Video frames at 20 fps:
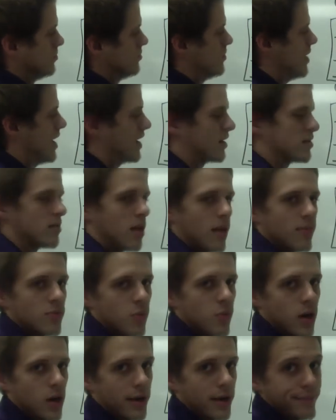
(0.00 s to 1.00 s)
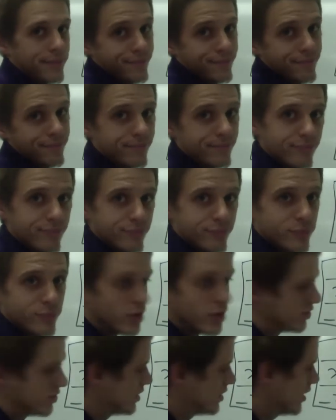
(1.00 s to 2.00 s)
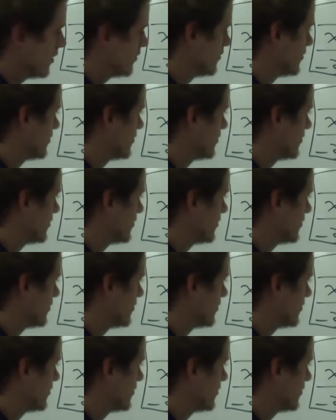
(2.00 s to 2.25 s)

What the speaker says: X times y, good stuff.